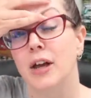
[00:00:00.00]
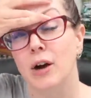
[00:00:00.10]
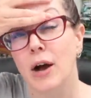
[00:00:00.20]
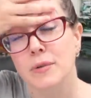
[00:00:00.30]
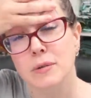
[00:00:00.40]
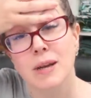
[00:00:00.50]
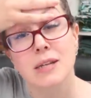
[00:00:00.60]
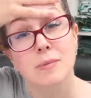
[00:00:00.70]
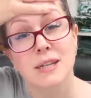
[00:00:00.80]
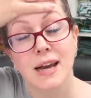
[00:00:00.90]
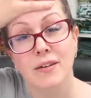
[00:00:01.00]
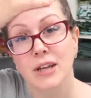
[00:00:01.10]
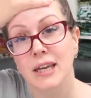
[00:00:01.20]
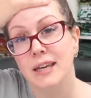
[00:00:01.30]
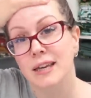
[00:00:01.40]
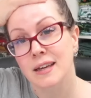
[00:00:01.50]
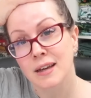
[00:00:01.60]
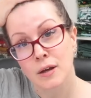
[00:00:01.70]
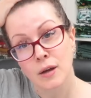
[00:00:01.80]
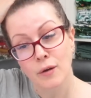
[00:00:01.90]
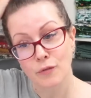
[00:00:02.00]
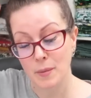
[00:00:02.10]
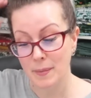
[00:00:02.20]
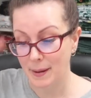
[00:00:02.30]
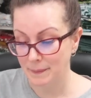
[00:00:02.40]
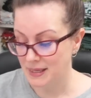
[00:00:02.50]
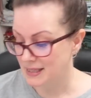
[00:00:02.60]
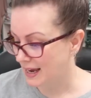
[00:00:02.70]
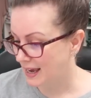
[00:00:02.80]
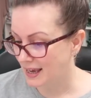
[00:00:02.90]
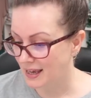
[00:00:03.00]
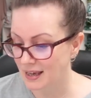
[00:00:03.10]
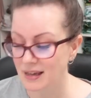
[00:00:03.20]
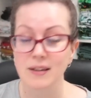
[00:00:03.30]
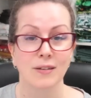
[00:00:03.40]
I was meant to be down here from about midday